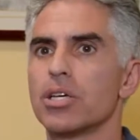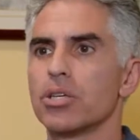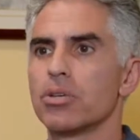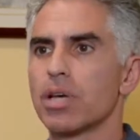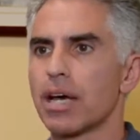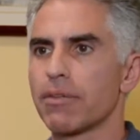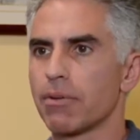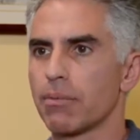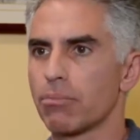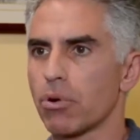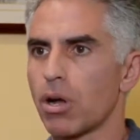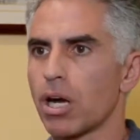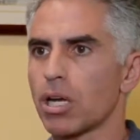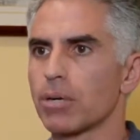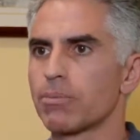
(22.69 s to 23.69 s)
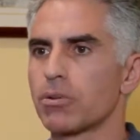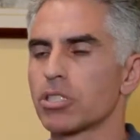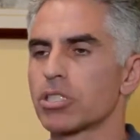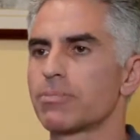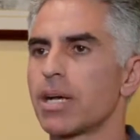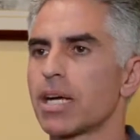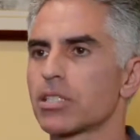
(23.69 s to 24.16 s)
you have a broader
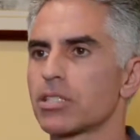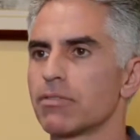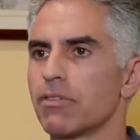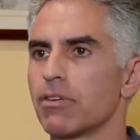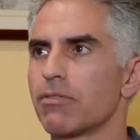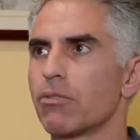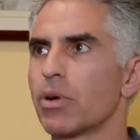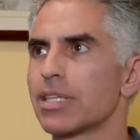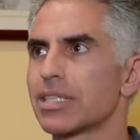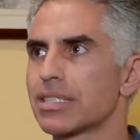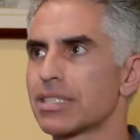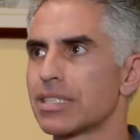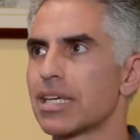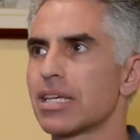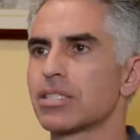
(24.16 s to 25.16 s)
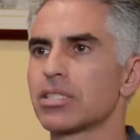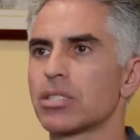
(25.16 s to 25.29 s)
perspective of what exists.